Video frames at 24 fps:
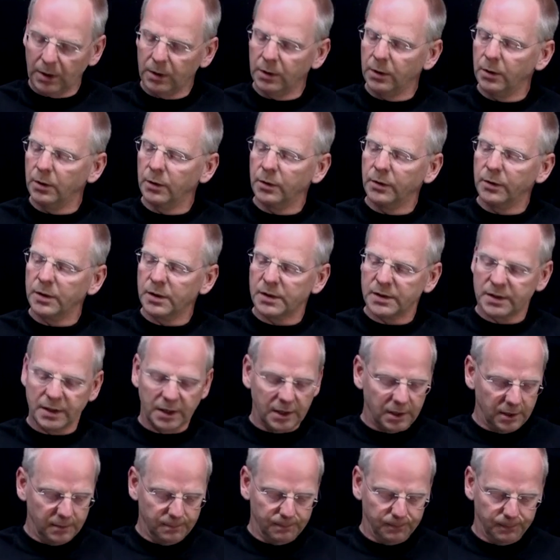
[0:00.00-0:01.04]
uh, the
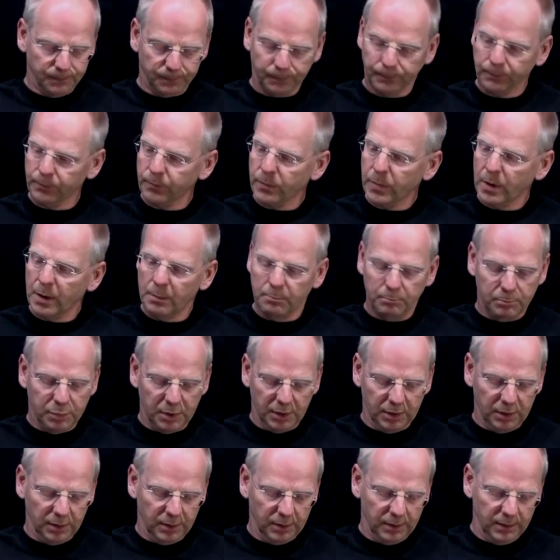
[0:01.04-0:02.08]
same
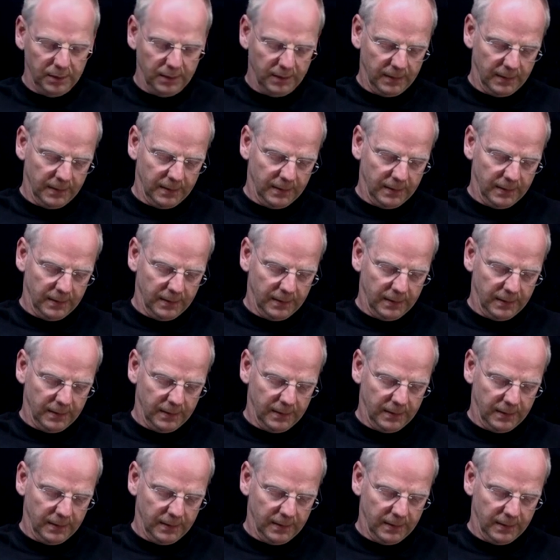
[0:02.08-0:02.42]
pin